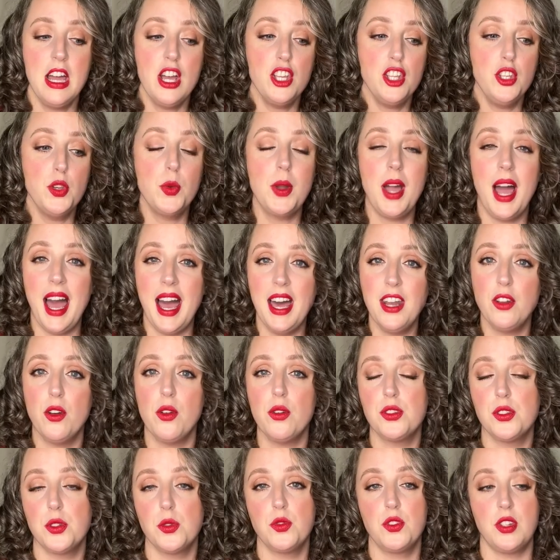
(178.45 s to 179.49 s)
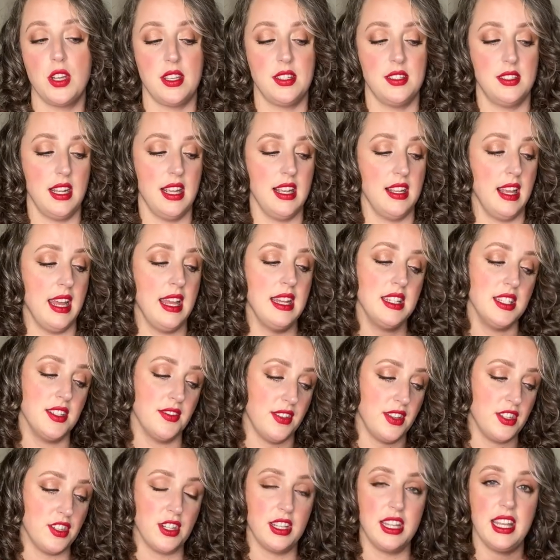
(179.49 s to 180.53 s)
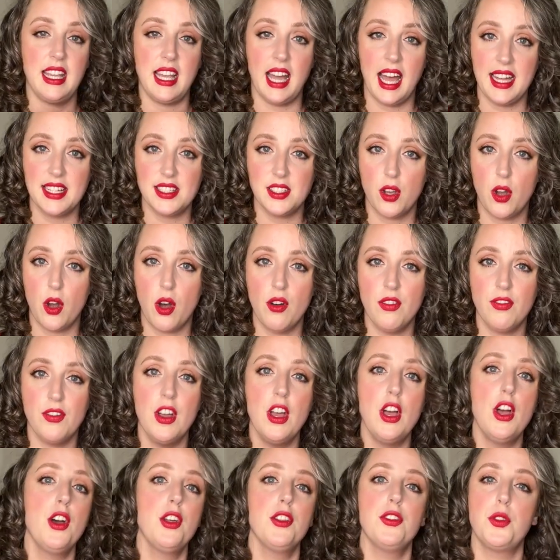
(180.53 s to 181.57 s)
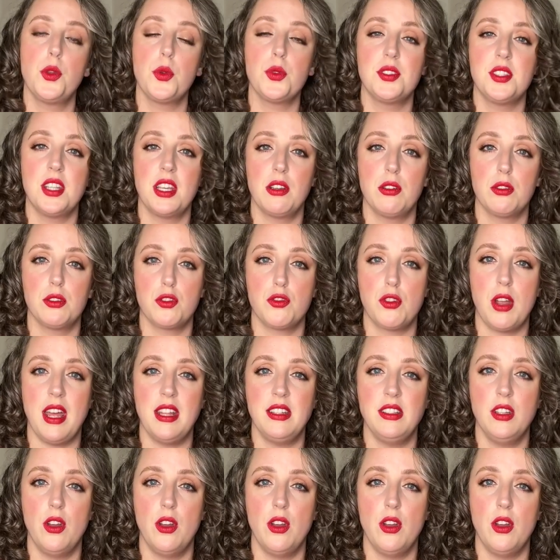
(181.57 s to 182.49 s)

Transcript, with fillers: You can also just individually cut off those single strand